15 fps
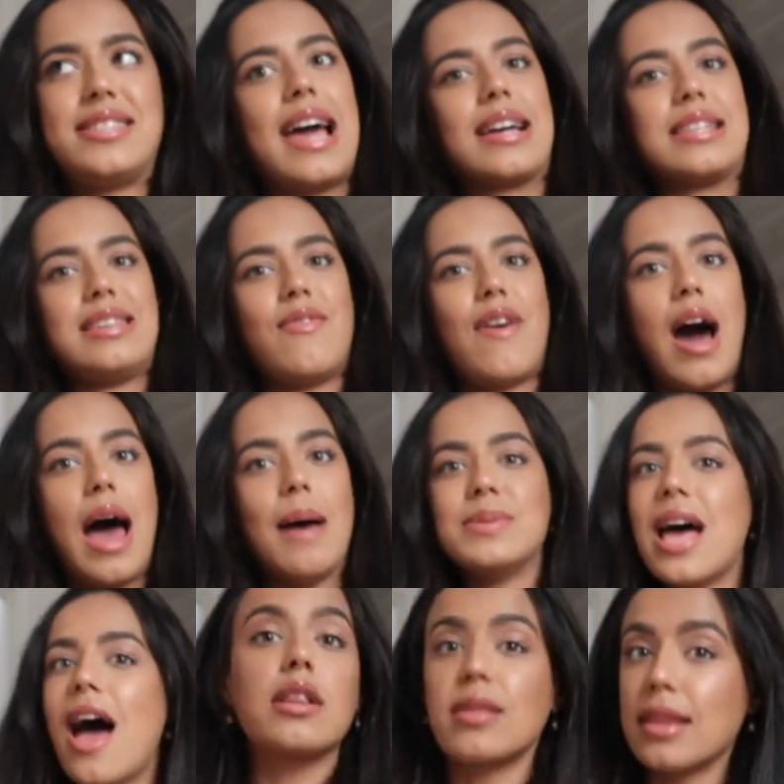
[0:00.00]
sexy vibes.
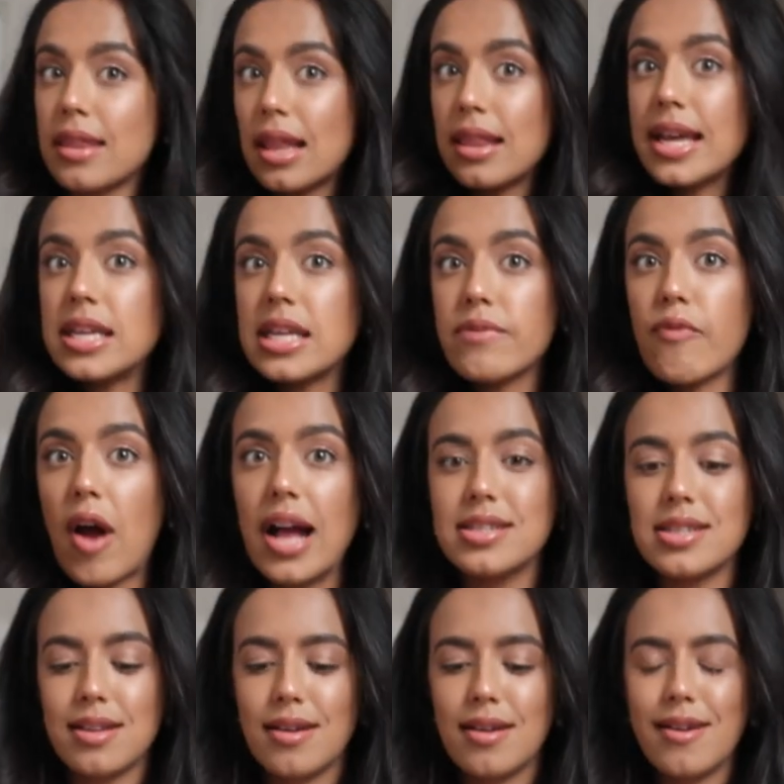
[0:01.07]
The lady in red,
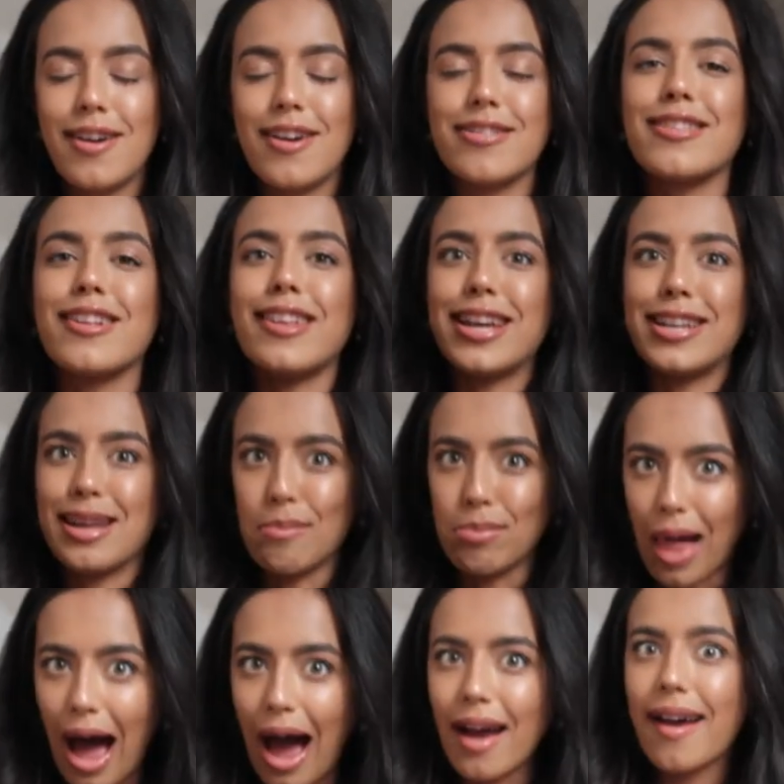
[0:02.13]
the lady in
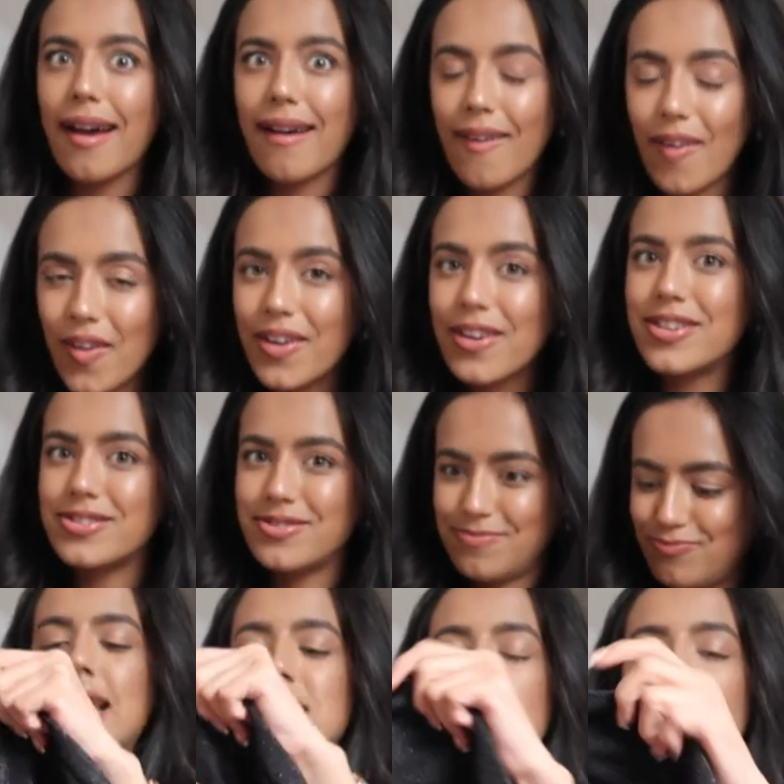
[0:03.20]
black.
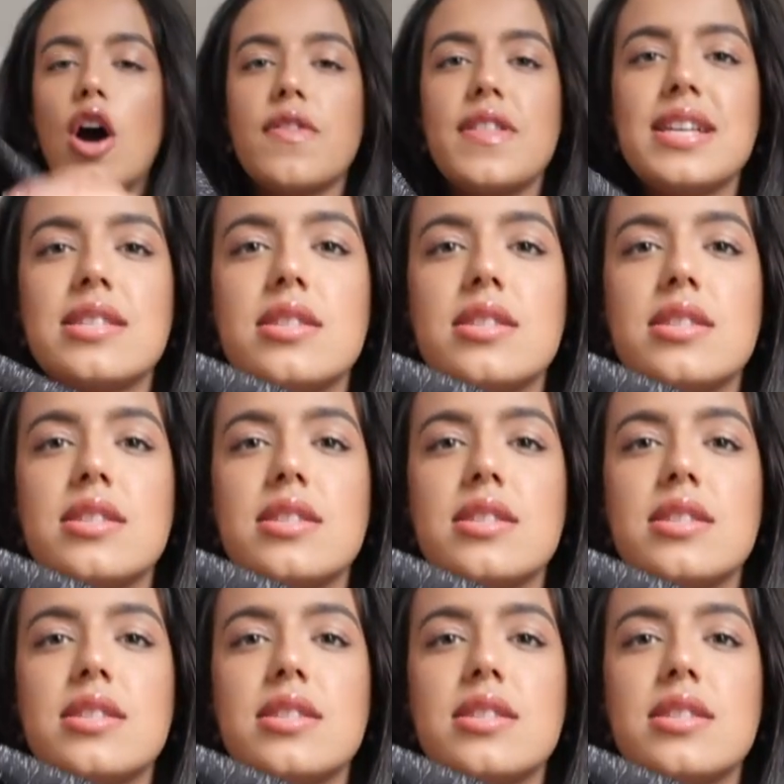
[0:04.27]
It's got this